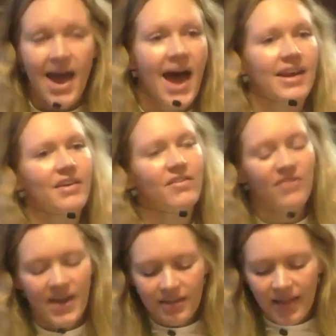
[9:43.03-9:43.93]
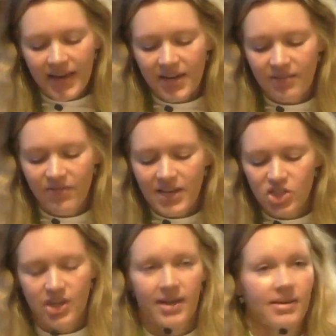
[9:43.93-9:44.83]
at an event like
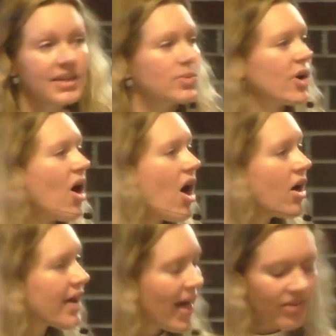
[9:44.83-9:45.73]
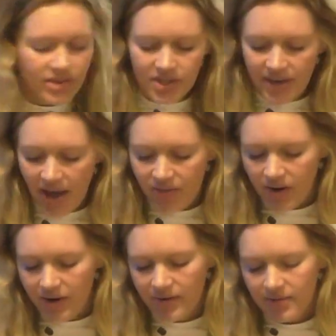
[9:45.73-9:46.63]
convention, because we're all gathered together.